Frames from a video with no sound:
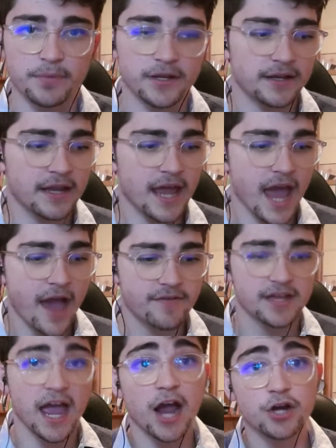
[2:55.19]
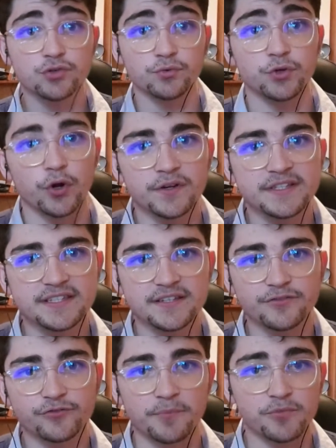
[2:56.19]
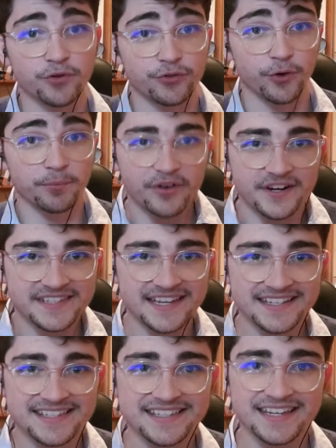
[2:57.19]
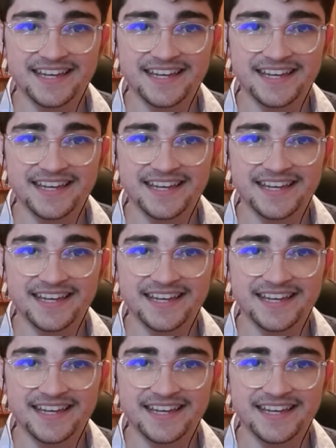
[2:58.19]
but having actual notes from your thought process,